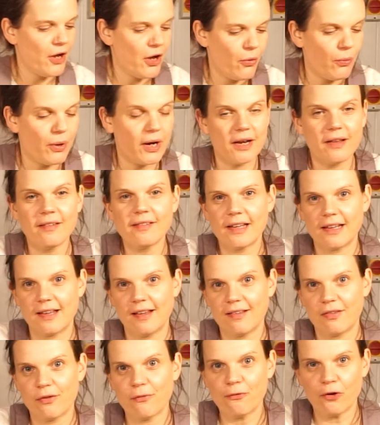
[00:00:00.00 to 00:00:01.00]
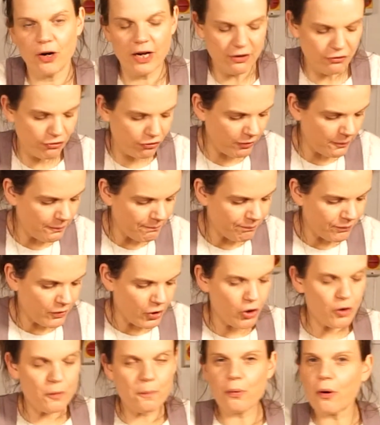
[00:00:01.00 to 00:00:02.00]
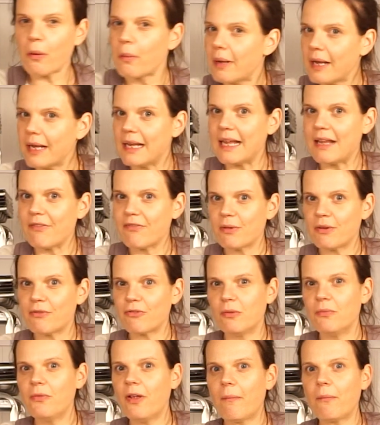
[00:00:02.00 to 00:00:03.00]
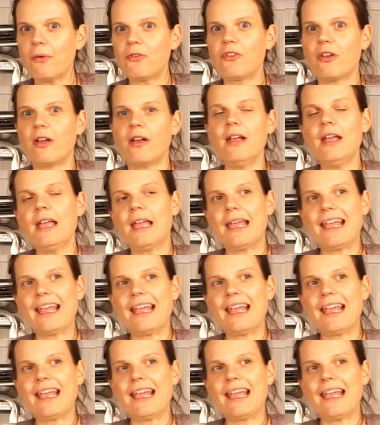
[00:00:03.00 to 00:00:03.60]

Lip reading: we're going to stick these in the fridge. You could probably leave them at room temperature.